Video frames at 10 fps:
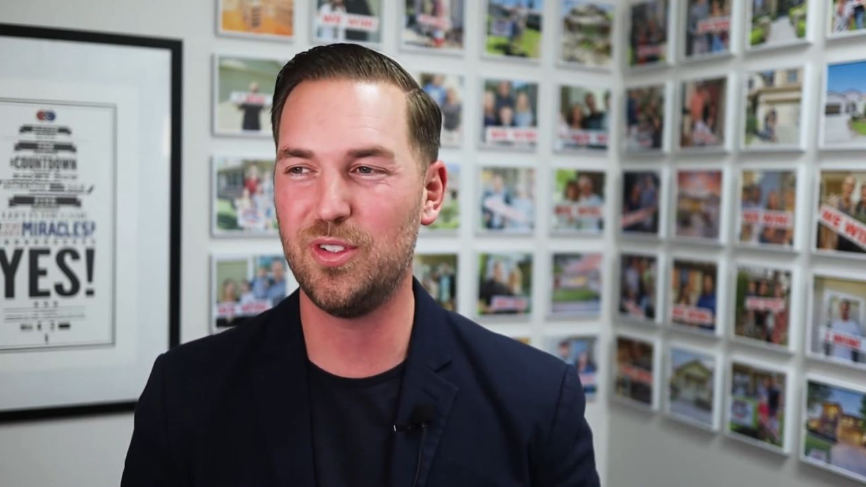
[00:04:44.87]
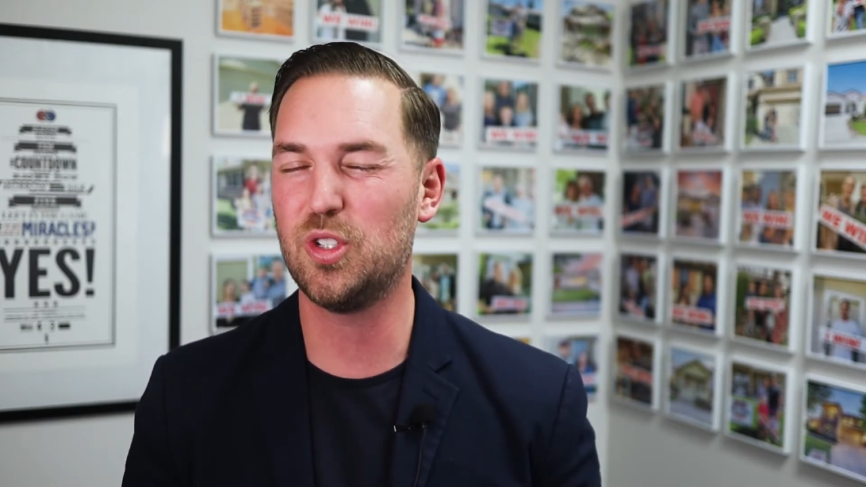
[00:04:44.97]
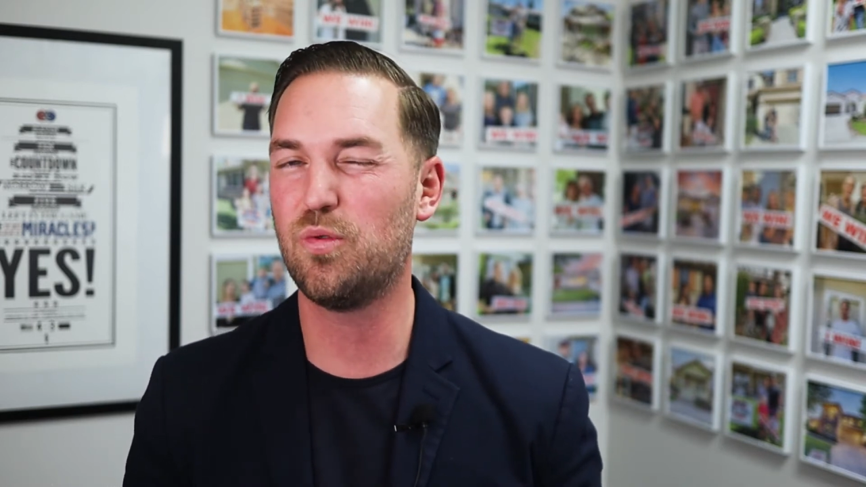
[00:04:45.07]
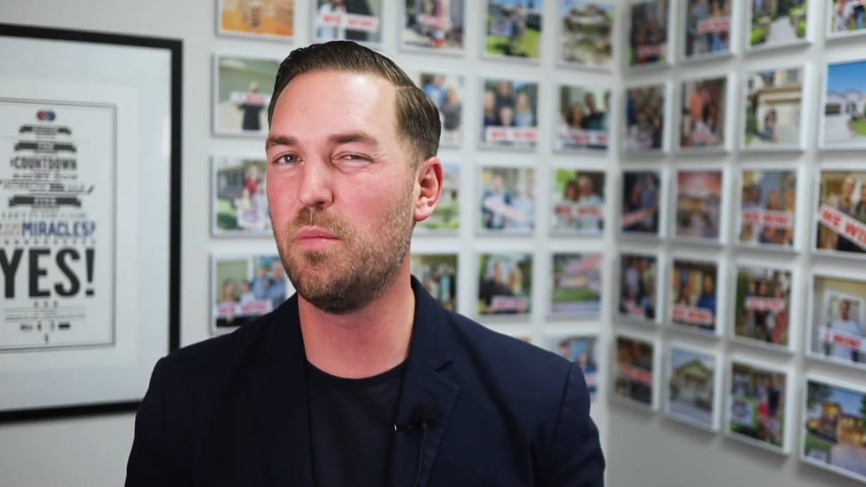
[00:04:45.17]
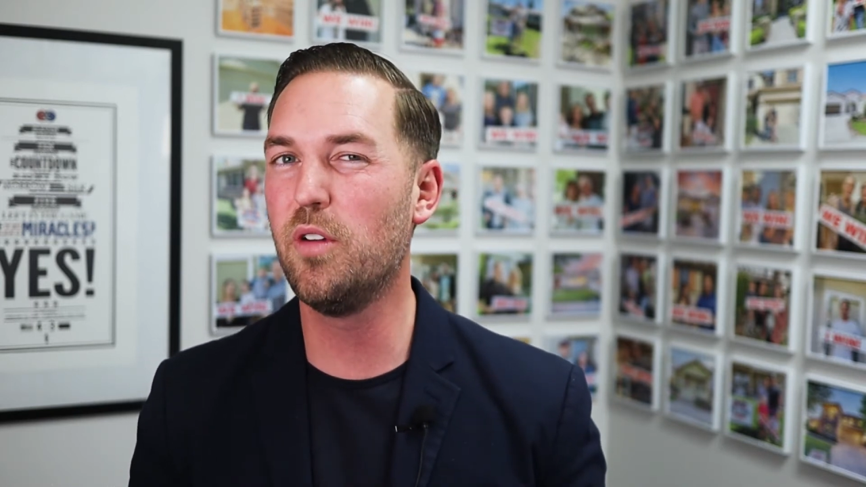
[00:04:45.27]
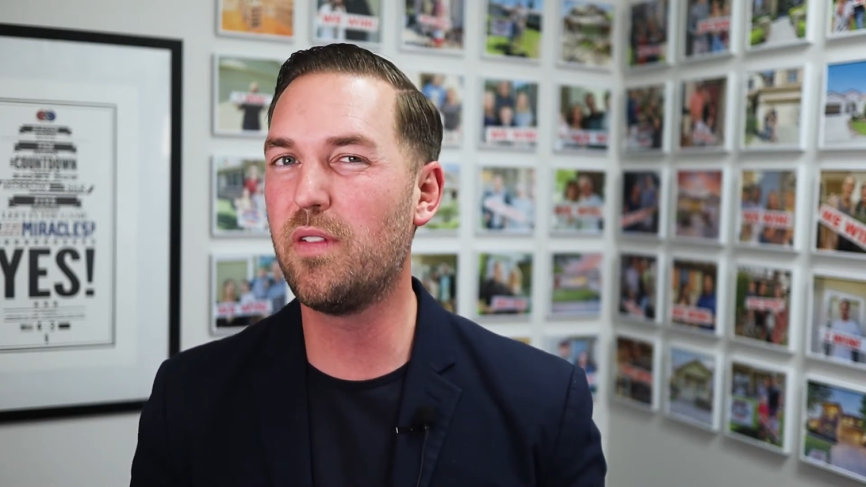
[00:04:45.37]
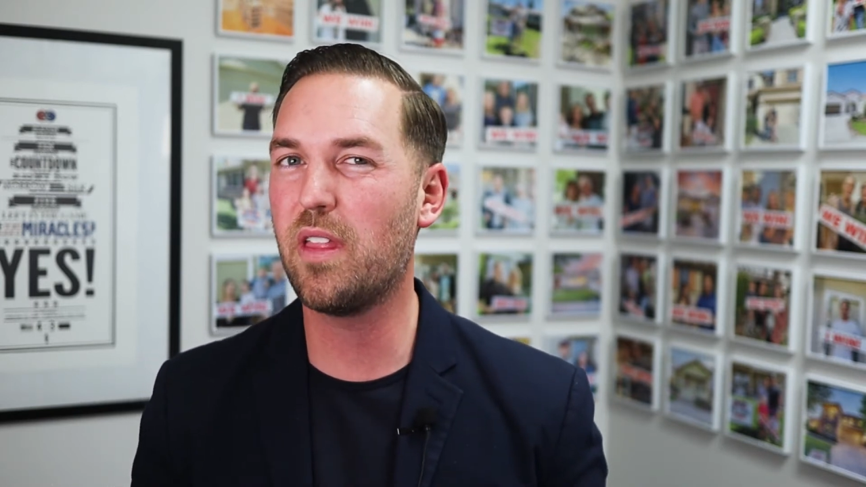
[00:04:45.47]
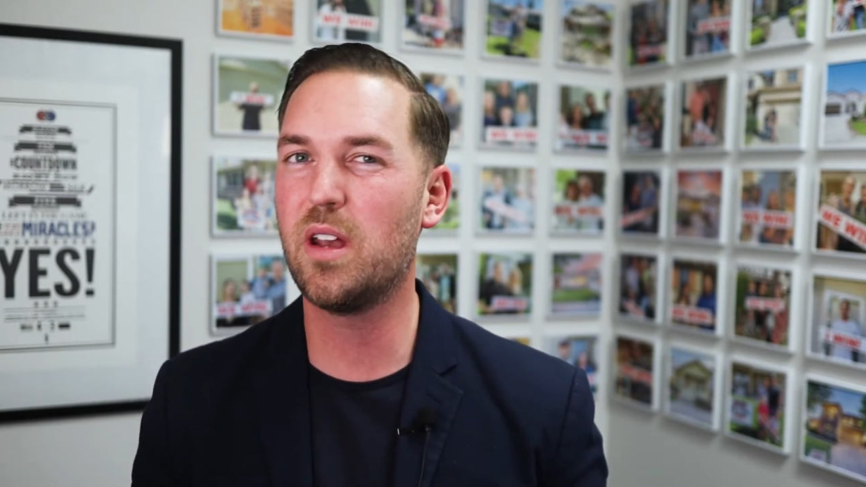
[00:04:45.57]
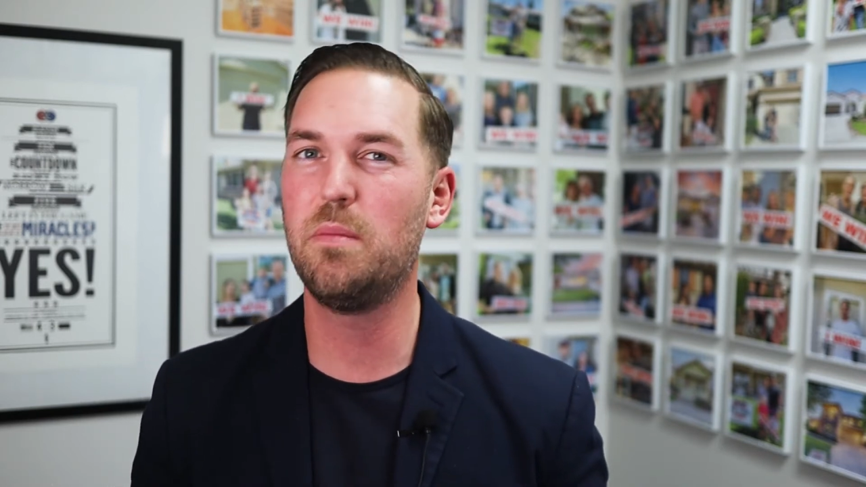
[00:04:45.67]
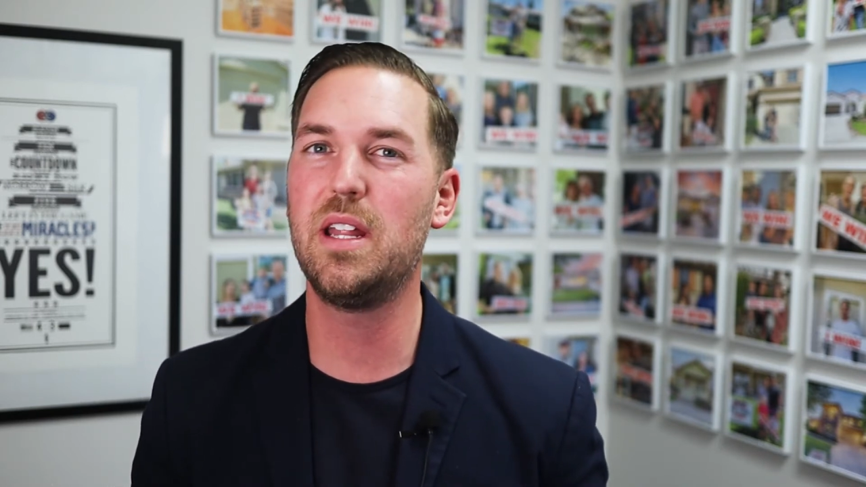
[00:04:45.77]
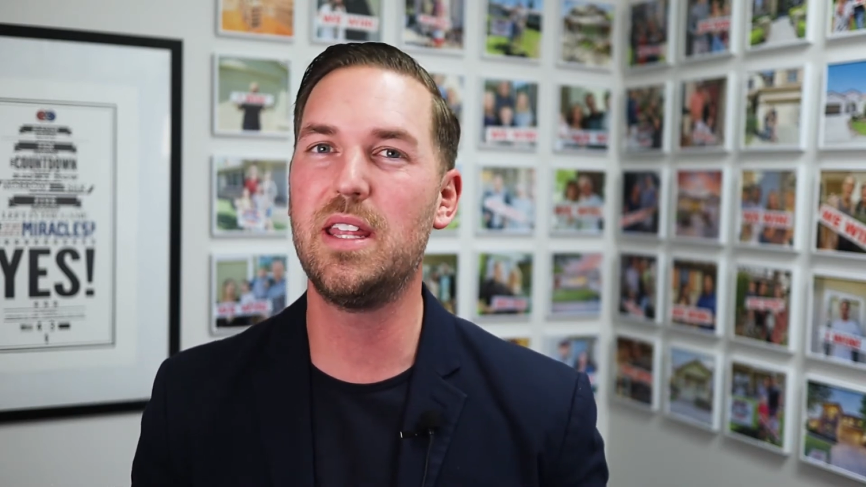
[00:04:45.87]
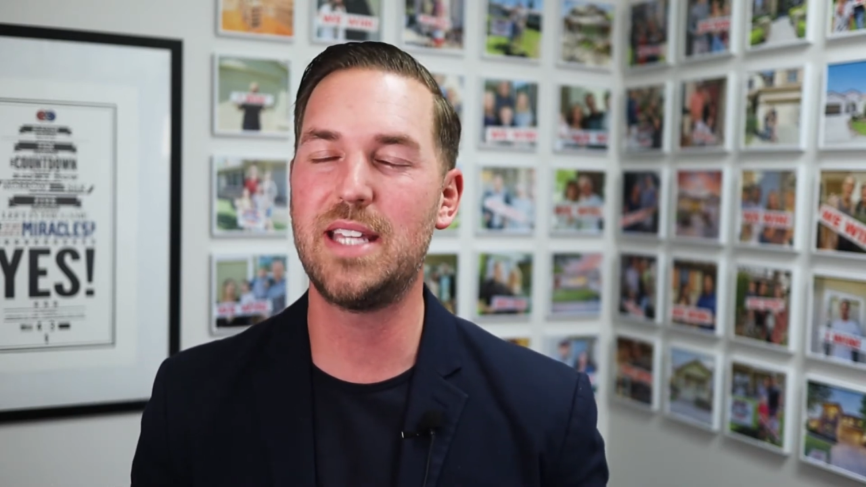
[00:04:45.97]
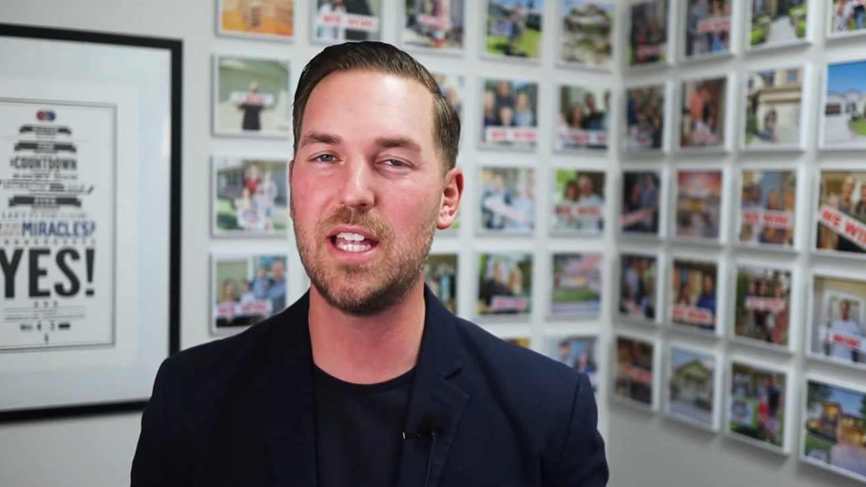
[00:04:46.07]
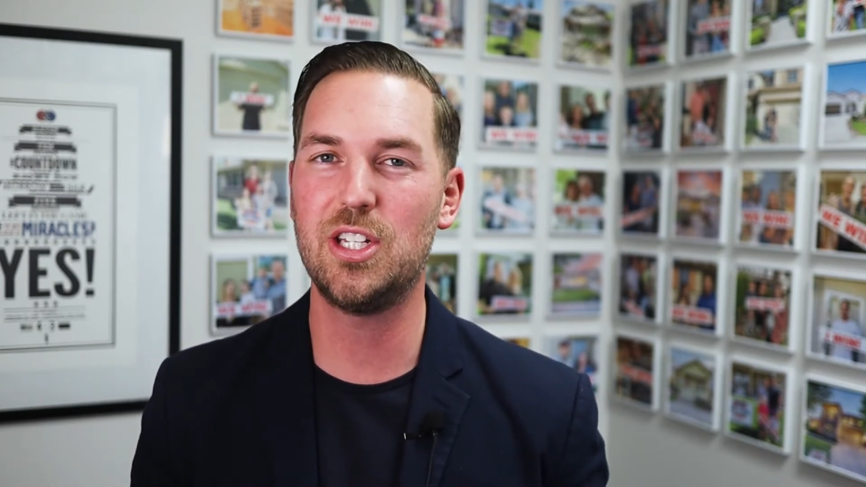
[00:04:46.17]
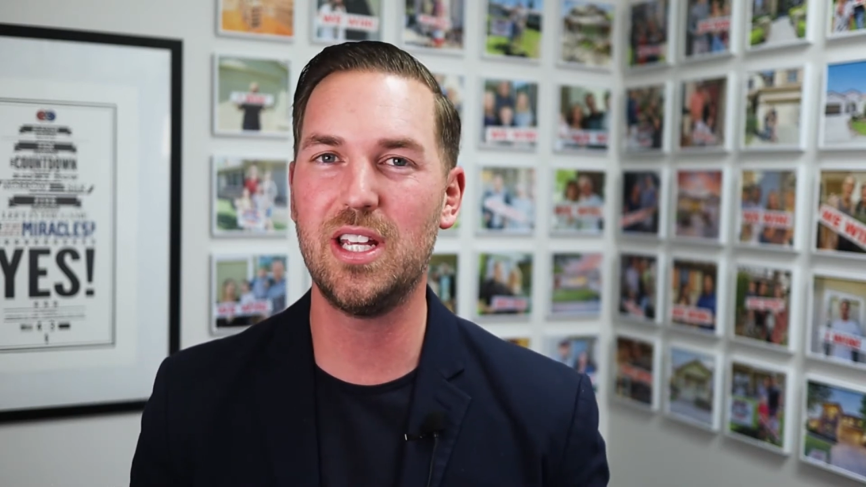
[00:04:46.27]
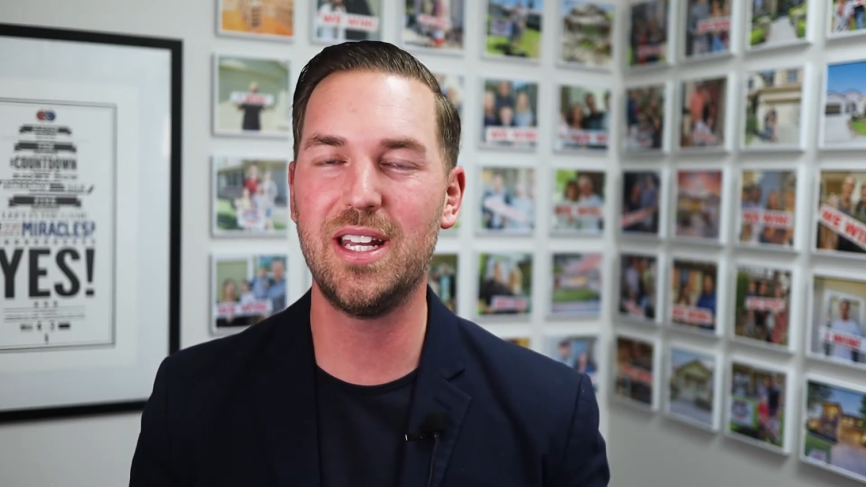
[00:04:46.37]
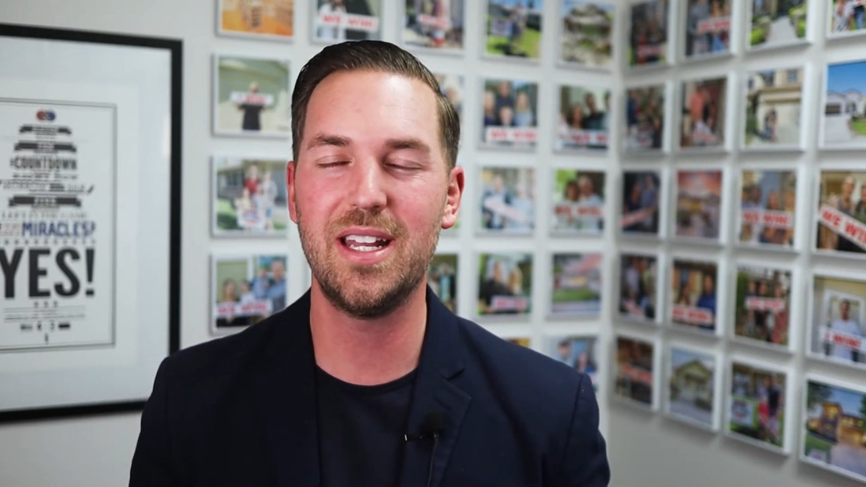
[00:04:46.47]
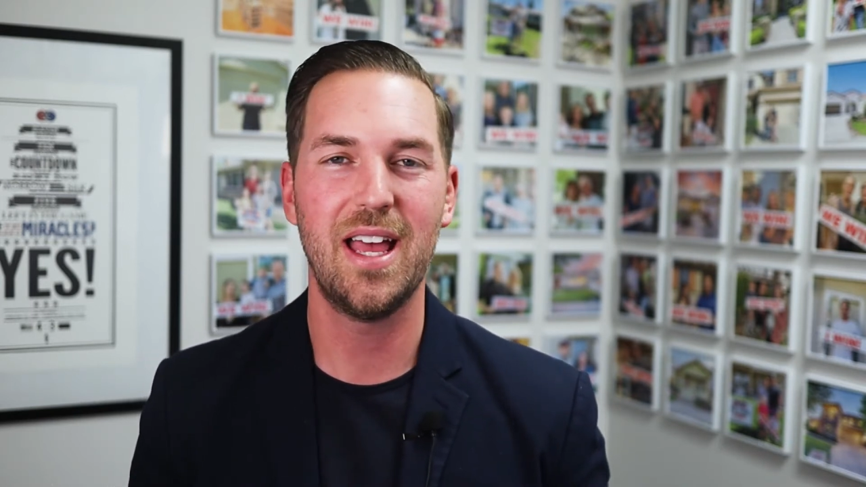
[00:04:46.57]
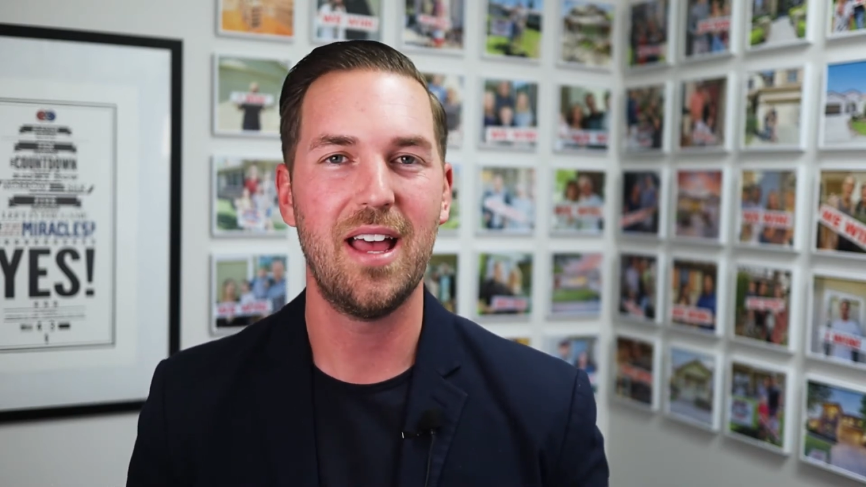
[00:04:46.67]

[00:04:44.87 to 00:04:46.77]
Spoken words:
just remove a little bit of the tension,